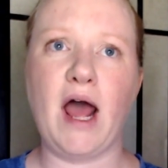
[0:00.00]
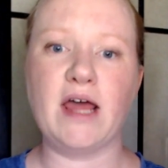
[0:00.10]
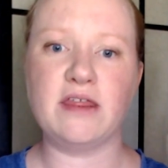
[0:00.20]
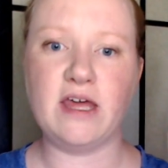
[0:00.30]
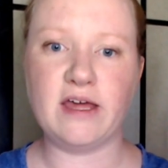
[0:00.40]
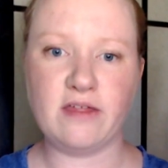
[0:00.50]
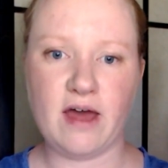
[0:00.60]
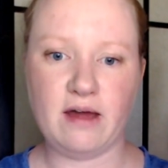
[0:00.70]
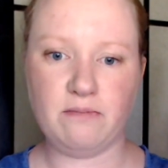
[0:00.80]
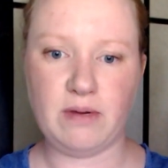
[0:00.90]
I think
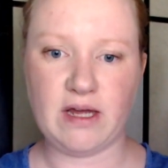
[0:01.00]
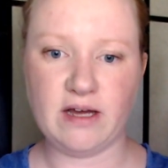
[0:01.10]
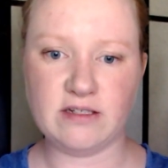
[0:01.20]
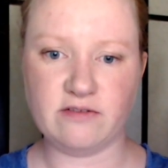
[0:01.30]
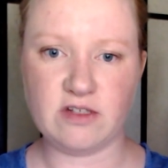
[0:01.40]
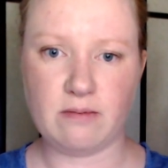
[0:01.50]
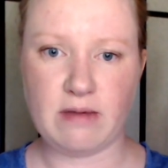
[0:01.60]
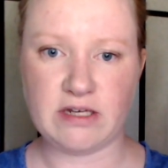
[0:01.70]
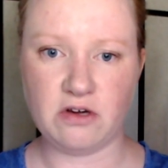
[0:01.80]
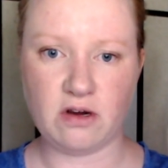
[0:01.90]
that because of some of
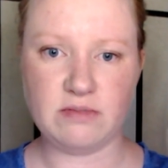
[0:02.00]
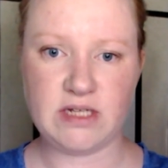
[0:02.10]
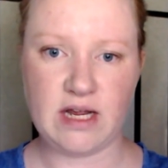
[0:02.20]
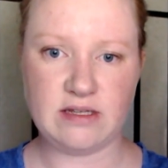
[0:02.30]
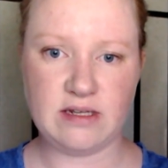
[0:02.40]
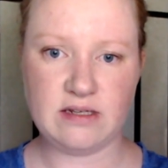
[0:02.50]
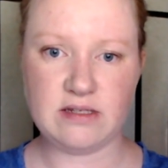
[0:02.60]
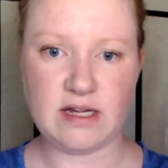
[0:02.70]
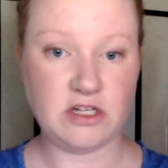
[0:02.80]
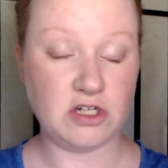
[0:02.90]
my circumstances,
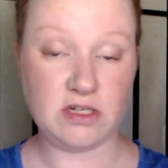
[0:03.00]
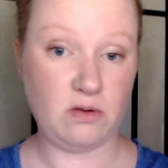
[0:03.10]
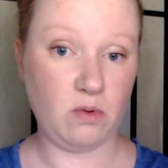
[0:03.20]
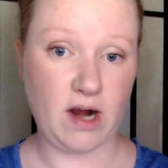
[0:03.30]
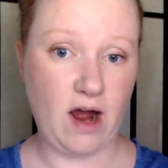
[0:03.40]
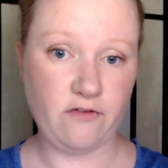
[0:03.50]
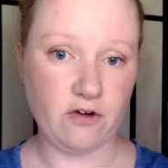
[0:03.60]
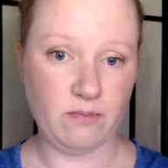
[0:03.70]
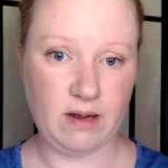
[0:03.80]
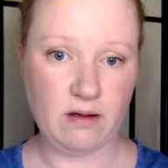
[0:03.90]
it just didn't work out for
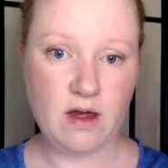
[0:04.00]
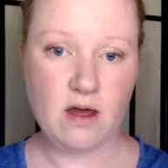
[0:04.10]
me.